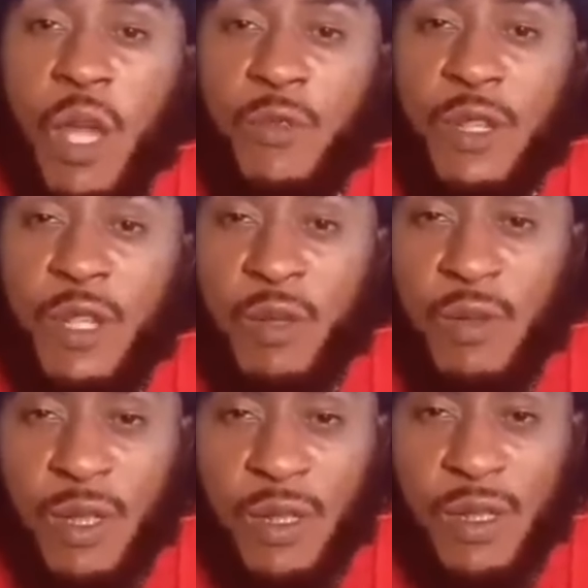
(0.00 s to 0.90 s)
we have to
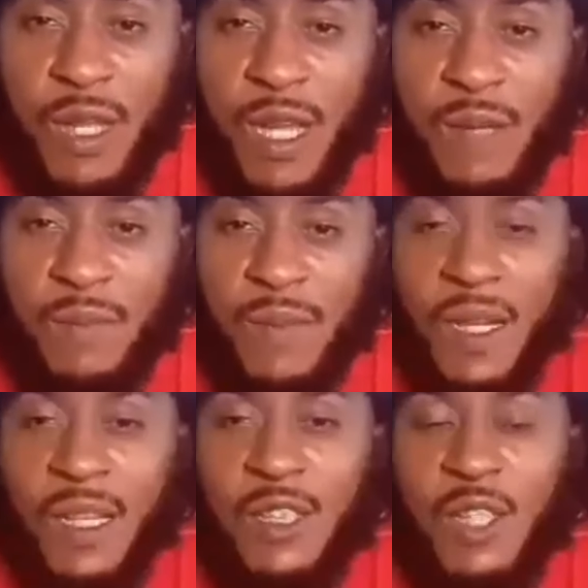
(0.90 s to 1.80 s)
take a little
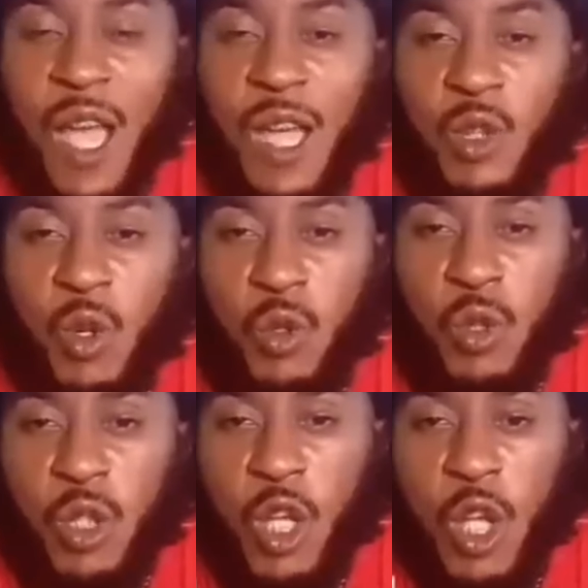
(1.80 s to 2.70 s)
time and try it
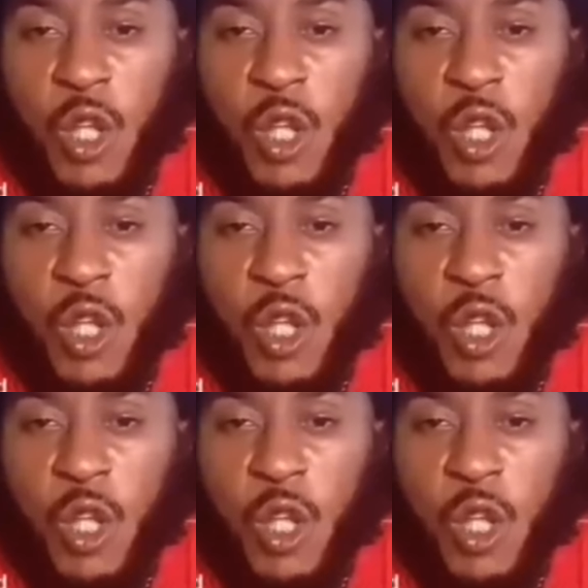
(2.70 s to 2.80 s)
out.